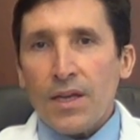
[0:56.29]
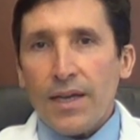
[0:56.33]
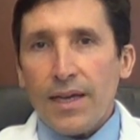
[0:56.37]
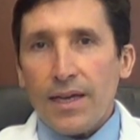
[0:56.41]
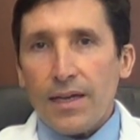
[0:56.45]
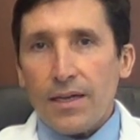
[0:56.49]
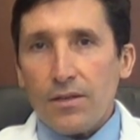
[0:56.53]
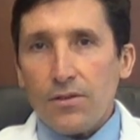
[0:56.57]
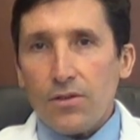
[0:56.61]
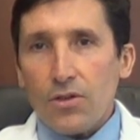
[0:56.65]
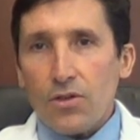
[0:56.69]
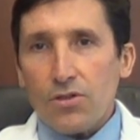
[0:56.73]

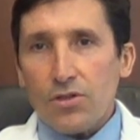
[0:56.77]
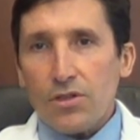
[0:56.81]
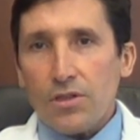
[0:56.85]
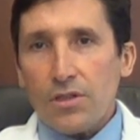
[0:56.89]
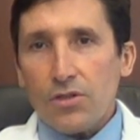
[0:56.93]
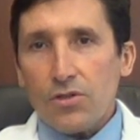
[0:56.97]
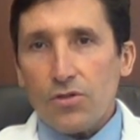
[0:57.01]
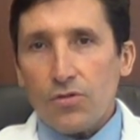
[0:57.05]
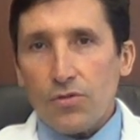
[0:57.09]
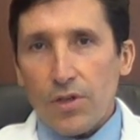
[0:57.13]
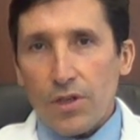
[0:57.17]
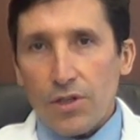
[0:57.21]
And in those
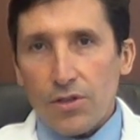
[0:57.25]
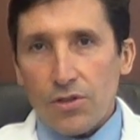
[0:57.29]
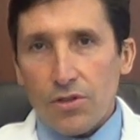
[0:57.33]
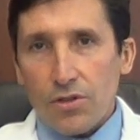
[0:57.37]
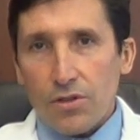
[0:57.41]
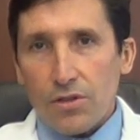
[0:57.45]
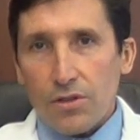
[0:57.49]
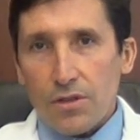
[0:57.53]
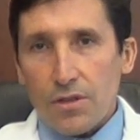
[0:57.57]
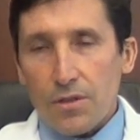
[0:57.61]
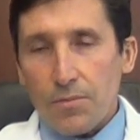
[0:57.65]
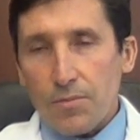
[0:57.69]

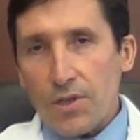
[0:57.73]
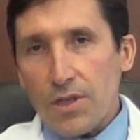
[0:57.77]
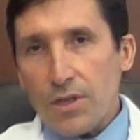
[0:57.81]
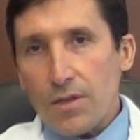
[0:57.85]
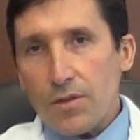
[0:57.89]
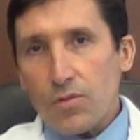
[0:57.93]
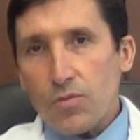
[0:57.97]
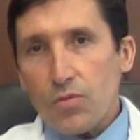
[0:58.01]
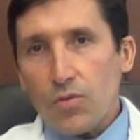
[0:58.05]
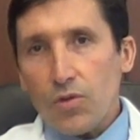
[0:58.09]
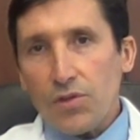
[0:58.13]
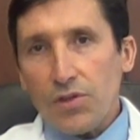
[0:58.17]
situations,
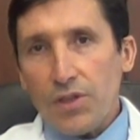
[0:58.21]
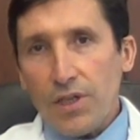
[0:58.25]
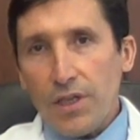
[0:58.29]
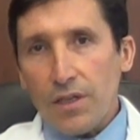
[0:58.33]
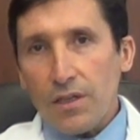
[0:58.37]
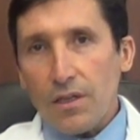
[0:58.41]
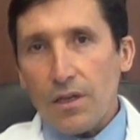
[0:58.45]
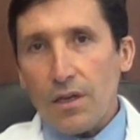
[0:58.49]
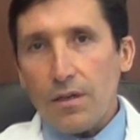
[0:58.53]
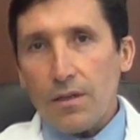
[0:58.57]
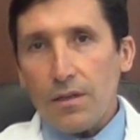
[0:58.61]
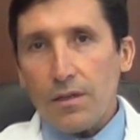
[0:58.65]
sometimes we'll
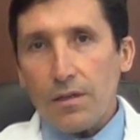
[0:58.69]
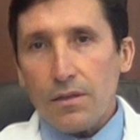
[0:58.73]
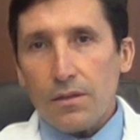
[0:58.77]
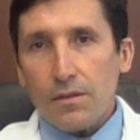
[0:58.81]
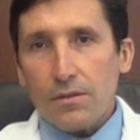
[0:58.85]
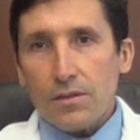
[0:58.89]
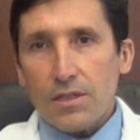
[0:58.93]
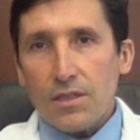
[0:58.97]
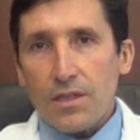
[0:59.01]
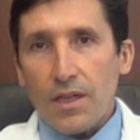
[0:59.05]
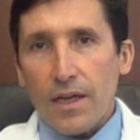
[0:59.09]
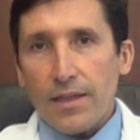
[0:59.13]
need
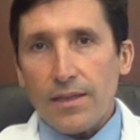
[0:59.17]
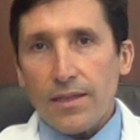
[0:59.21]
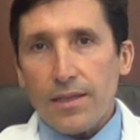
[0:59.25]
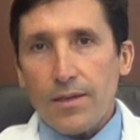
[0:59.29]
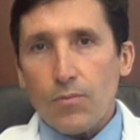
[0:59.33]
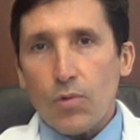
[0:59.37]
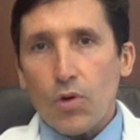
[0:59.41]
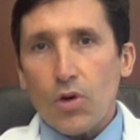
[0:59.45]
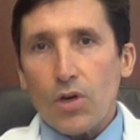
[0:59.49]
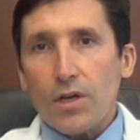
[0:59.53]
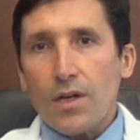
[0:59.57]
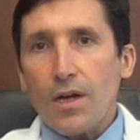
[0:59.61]
a slightly
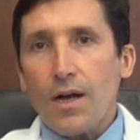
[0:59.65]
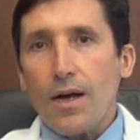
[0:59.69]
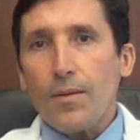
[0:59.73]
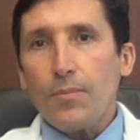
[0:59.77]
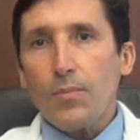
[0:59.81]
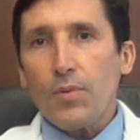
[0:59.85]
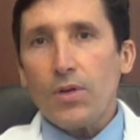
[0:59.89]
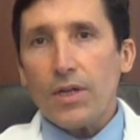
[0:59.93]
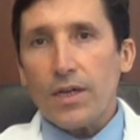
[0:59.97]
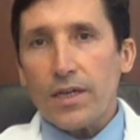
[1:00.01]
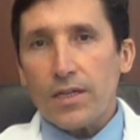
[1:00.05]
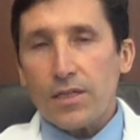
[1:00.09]
more
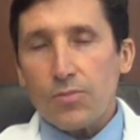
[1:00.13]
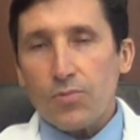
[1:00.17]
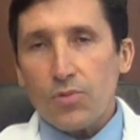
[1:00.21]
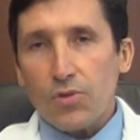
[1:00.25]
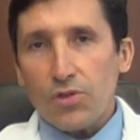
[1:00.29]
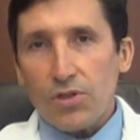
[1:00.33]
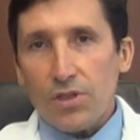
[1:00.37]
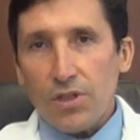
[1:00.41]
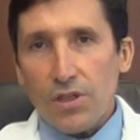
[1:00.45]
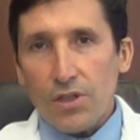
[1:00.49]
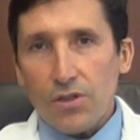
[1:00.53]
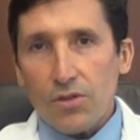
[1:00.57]
complex
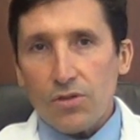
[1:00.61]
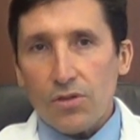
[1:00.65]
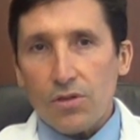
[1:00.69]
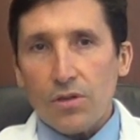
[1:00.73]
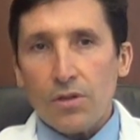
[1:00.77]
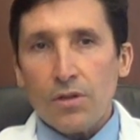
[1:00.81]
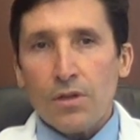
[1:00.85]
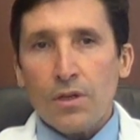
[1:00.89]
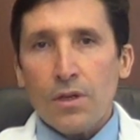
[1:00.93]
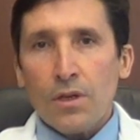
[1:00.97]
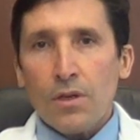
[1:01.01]
procedure,